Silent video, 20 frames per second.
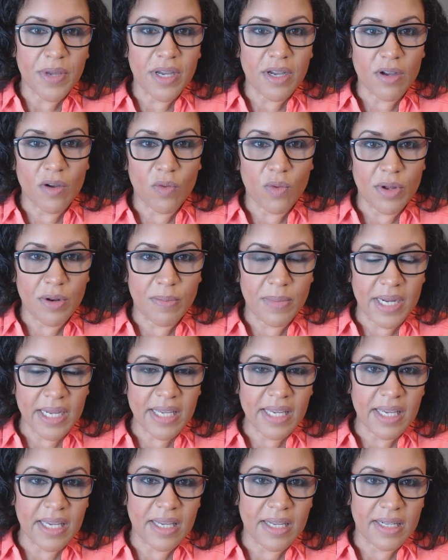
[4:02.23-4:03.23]
to pick on one of my
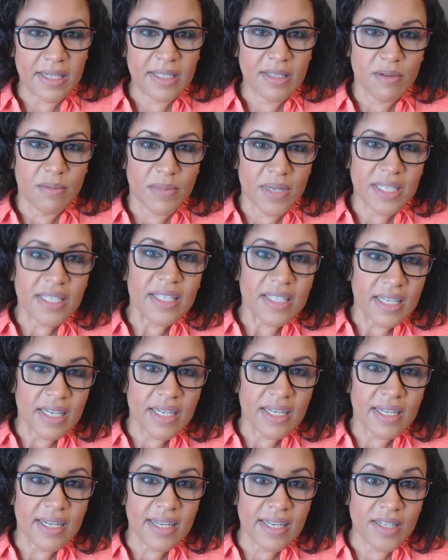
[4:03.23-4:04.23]
kids. My
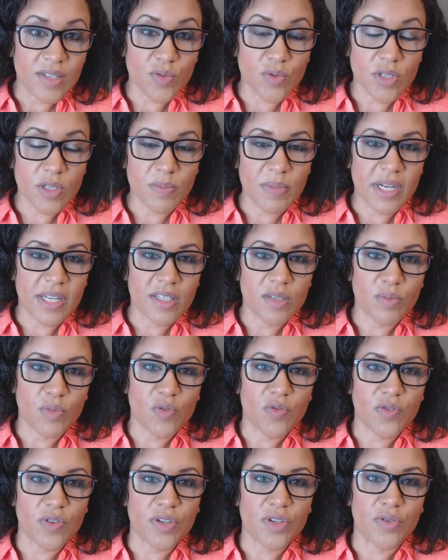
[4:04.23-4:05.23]
son, he's
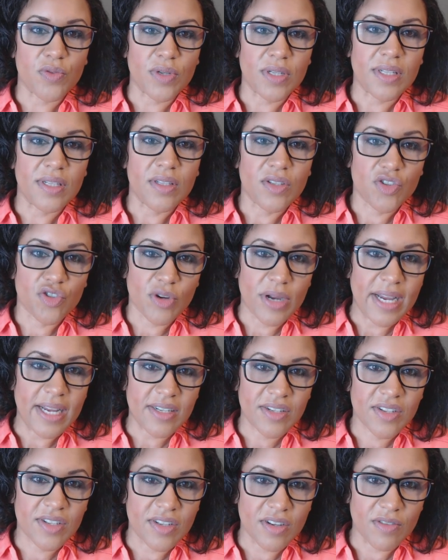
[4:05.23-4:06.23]
responsible for doing
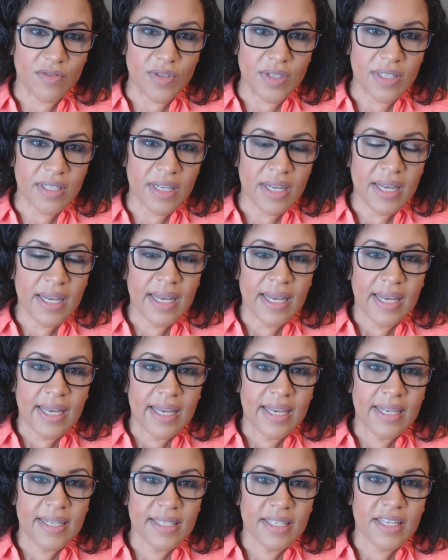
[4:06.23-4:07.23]
trash service.
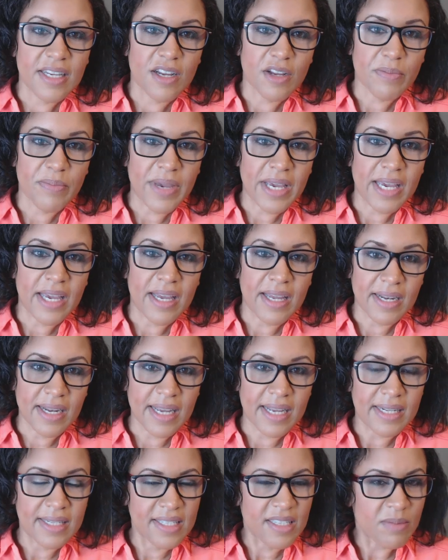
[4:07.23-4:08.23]
He's a young man,
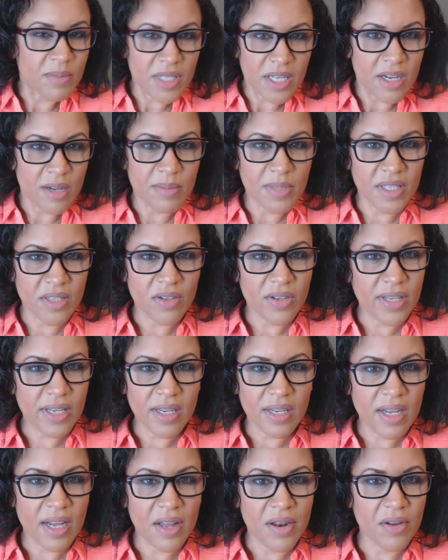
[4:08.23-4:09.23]
and sometimes he'll
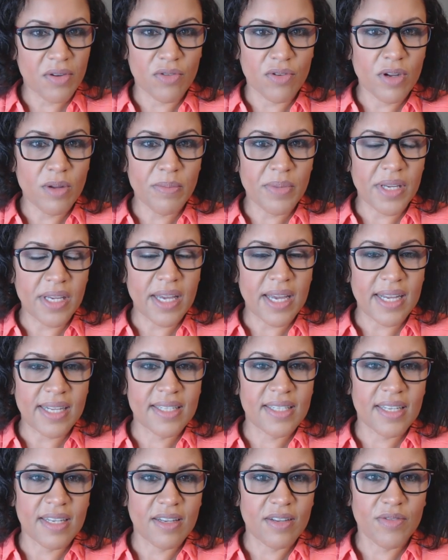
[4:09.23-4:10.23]
get kind of grumpy
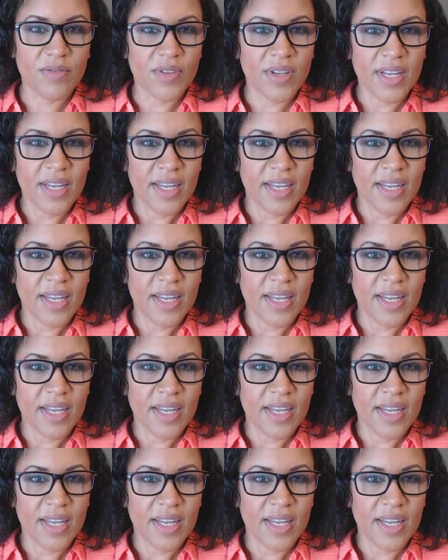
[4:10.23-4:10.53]
as if